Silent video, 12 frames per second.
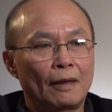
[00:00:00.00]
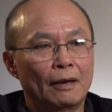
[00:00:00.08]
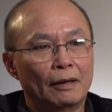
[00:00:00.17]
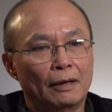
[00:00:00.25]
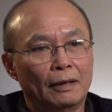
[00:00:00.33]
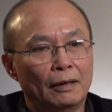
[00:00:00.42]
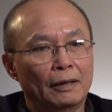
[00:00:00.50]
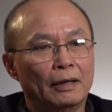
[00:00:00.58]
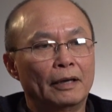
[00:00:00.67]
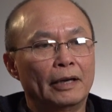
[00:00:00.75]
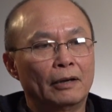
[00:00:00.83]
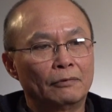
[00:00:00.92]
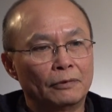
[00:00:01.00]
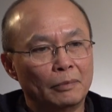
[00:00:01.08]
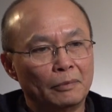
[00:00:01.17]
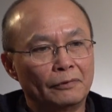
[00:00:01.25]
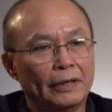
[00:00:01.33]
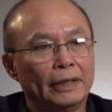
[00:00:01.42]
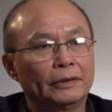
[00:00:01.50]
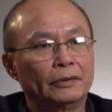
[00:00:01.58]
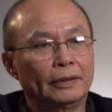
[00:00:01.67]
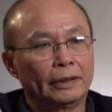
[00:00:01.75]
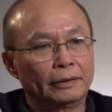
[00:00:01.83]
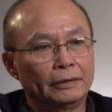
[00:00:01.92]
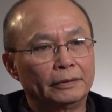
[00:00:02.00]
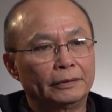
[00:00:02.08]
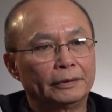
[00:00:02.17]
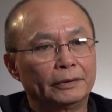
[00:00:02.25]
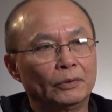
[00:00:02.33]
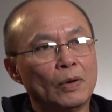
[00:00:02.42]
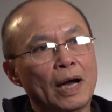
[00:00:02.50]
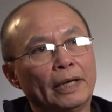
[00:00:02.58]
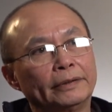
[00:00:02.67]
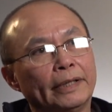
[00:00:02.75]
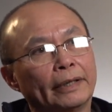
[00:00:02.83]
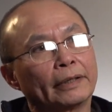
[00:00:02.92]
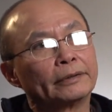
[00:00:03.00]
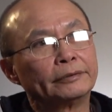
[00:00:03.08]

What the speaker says: And I got a help from a friend to get to high tech,